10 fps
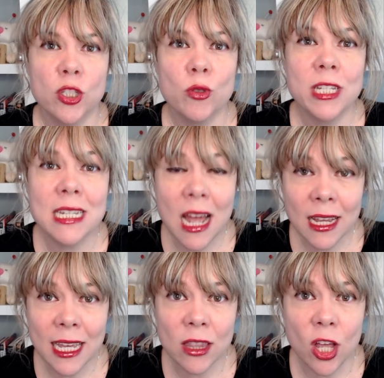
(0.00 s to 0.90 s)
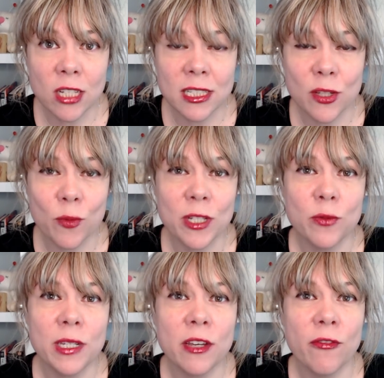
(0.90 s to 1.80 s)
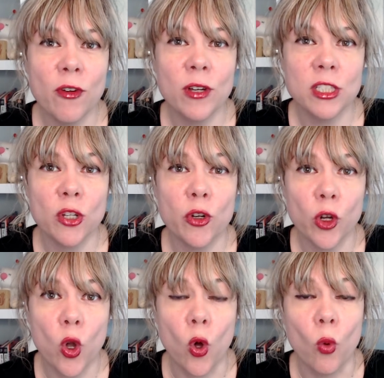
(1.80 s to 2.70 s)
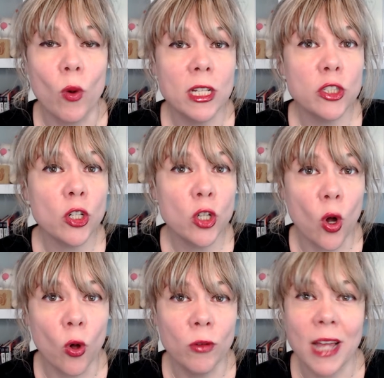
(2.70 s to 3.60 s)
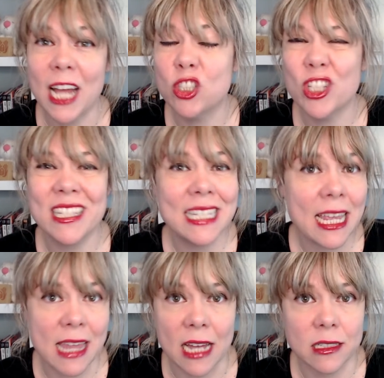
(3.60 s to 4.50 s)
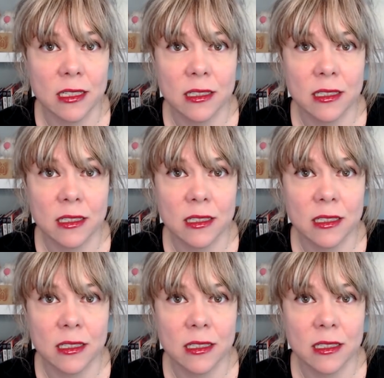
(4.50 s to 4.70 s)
So to not get lost in the weeds, we need to focus on our goal. What is our goal? And just say that.